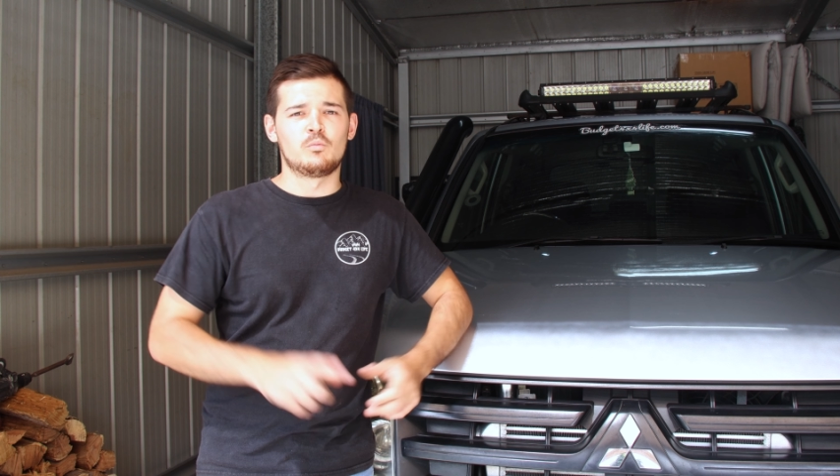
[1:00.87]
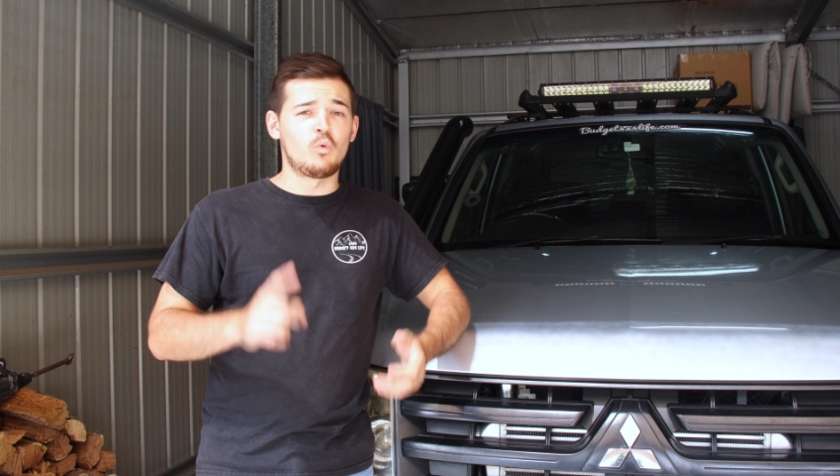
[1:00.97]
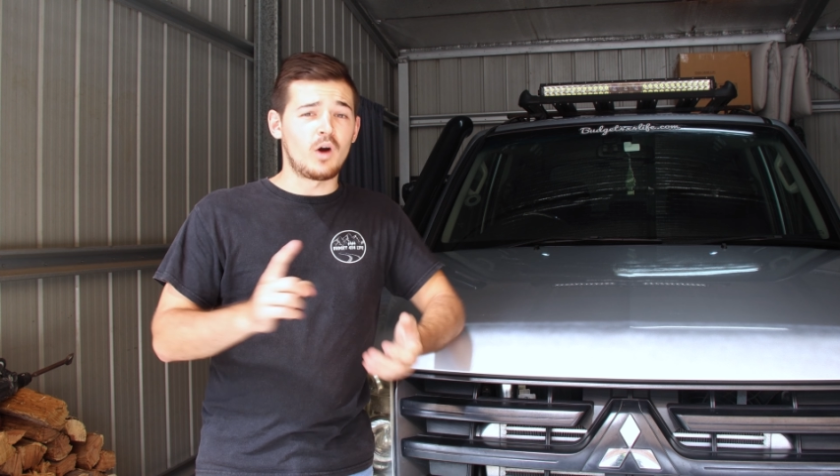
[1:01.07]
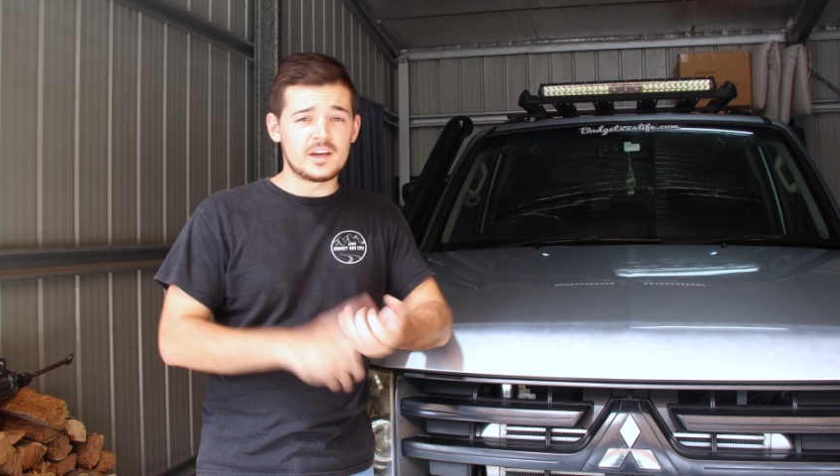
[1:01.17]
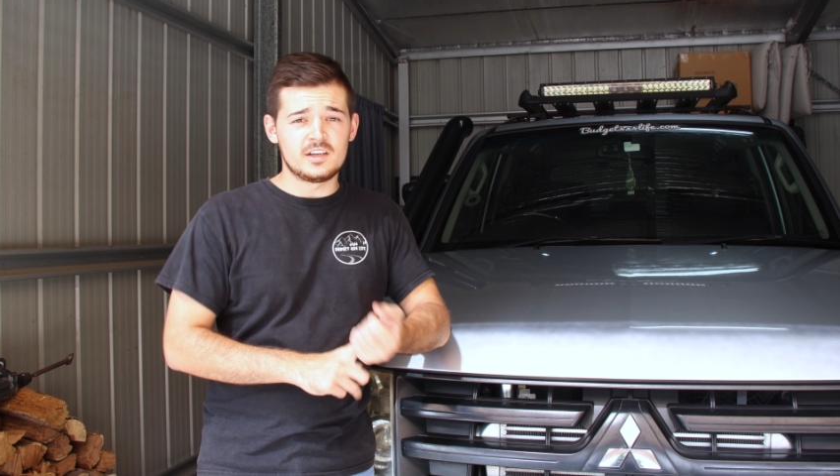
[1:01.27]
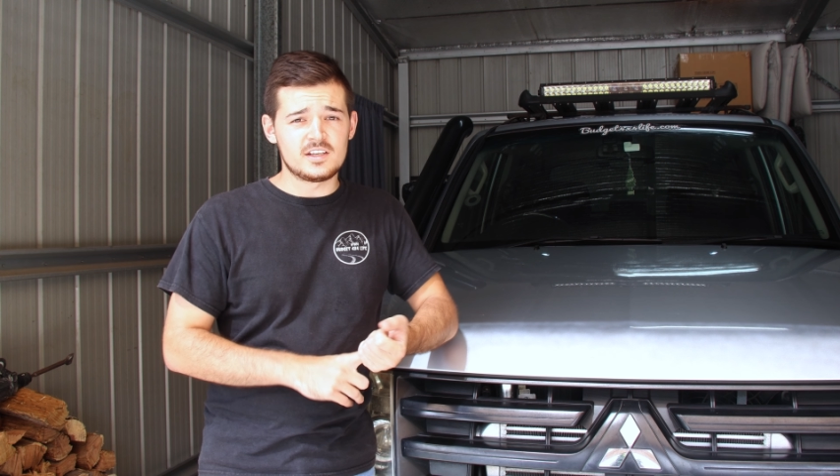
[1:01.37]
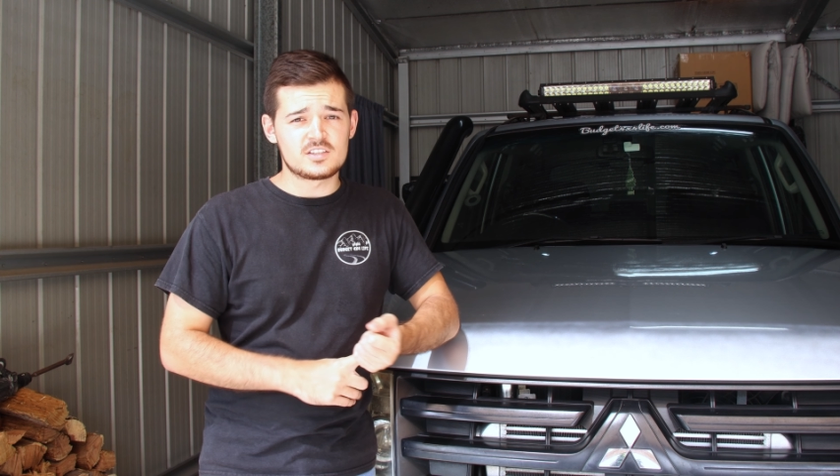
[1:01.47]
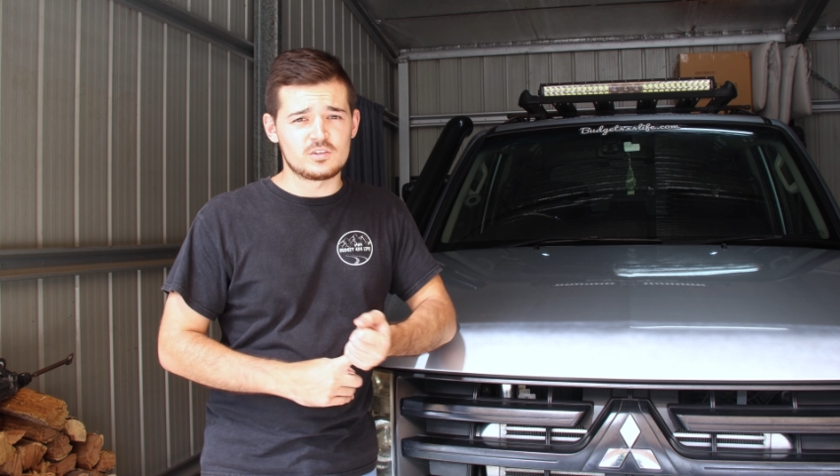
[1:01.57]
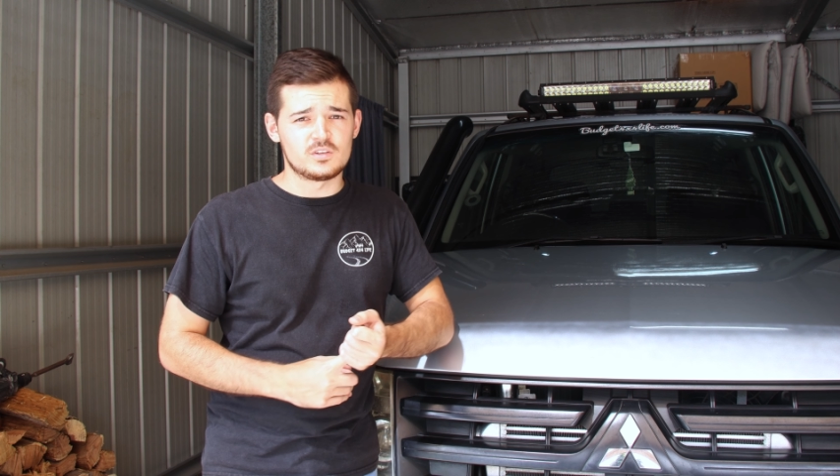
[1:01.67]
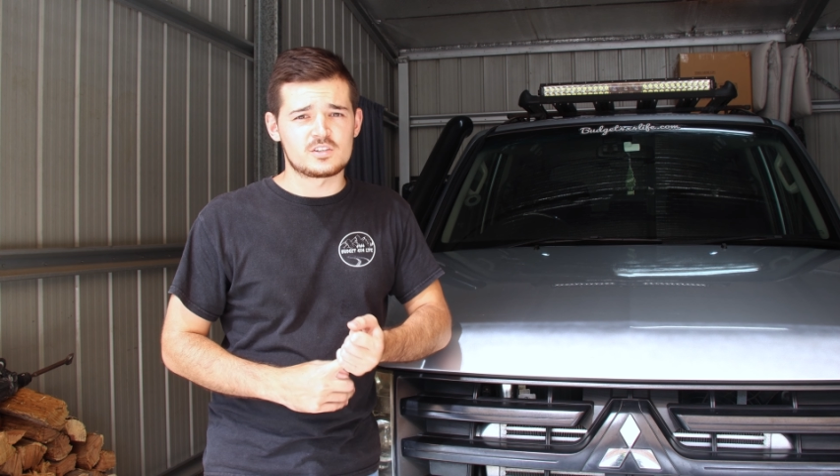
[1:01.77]
why you need
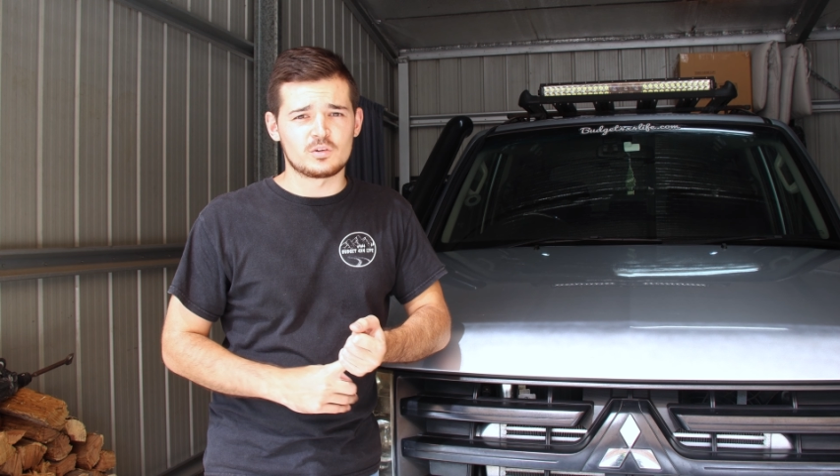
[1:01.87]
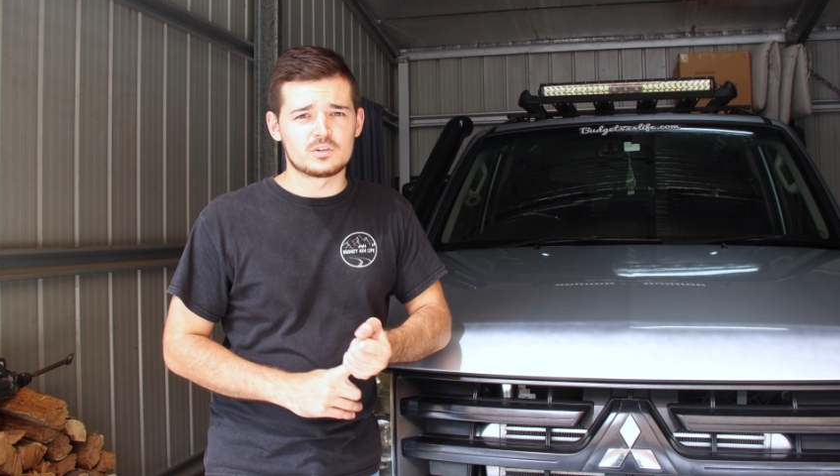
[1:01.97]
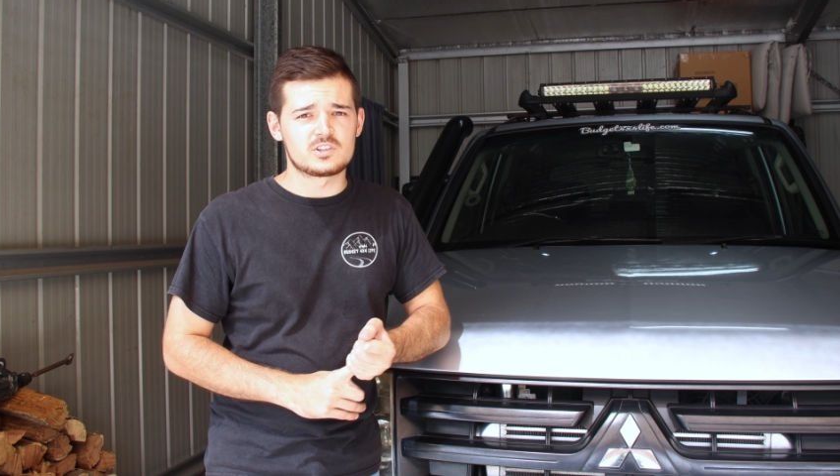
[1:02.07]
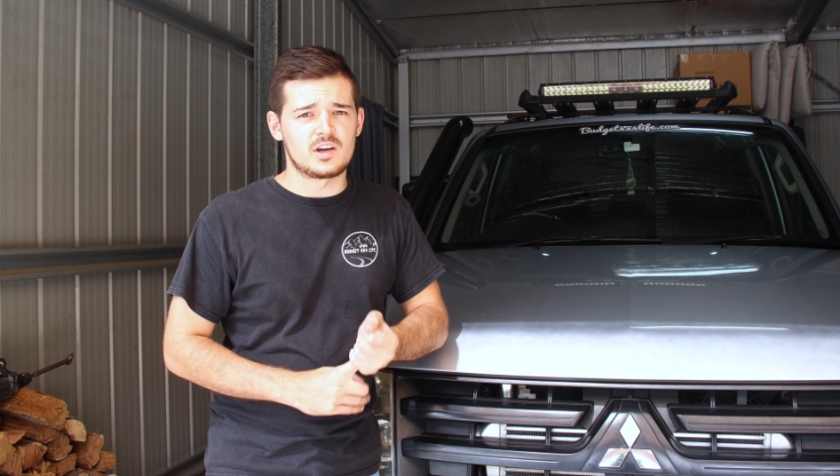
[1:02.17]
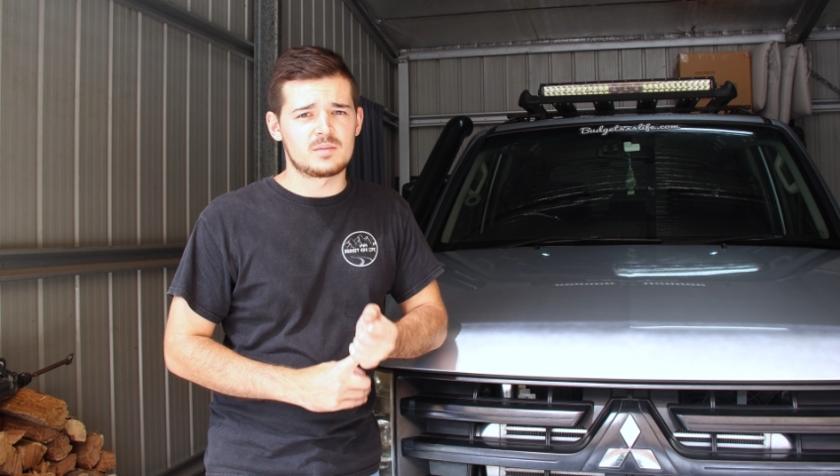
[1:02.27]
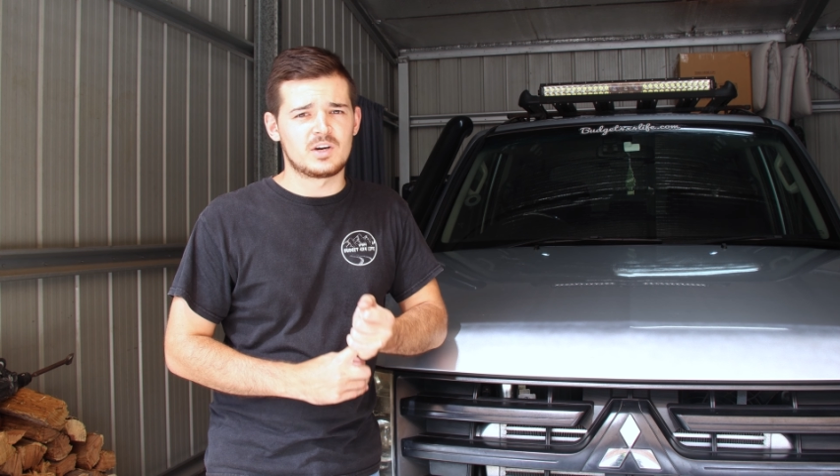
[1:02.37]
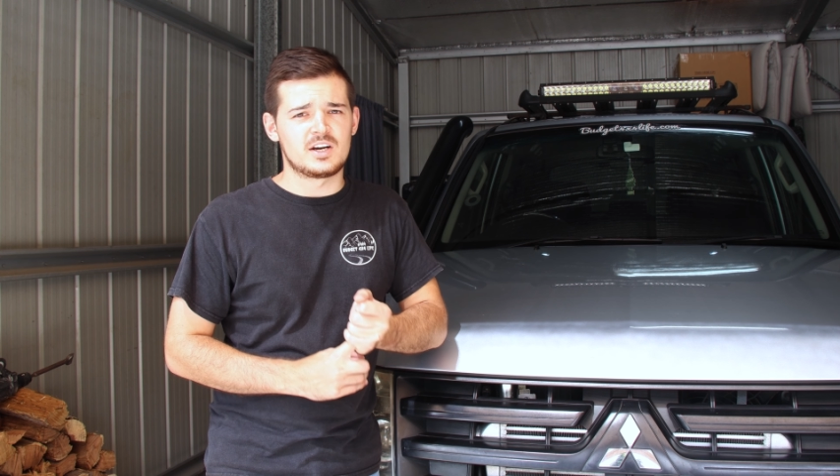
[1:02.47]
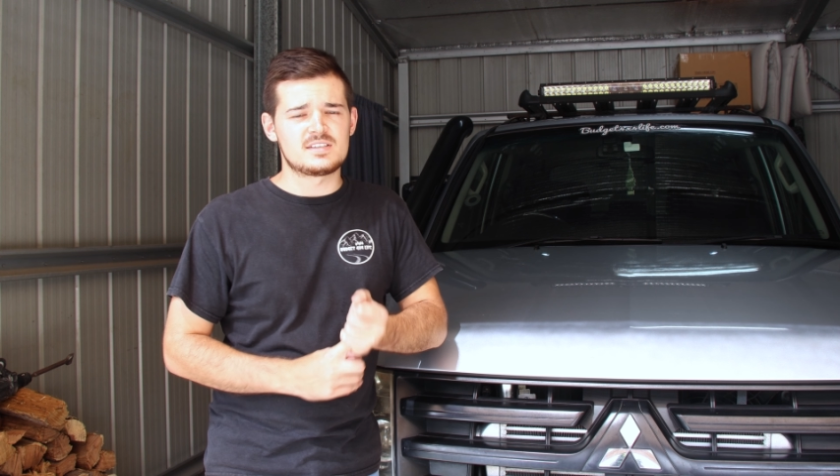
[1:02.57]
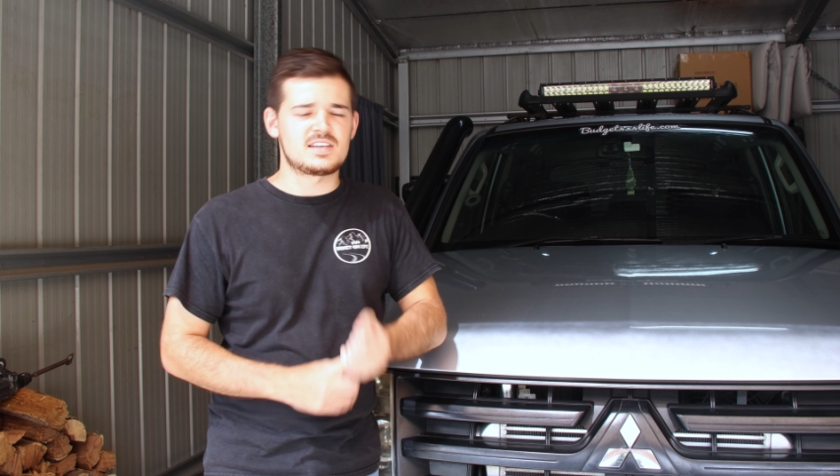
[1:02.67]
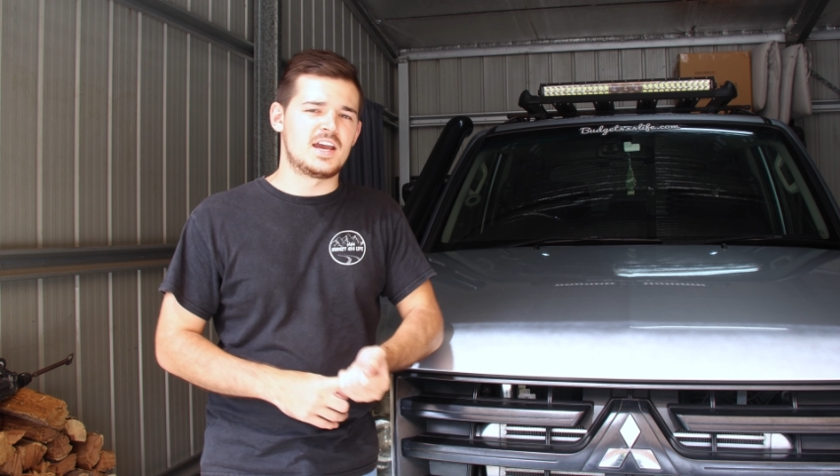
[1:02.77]
to install towing mirrors,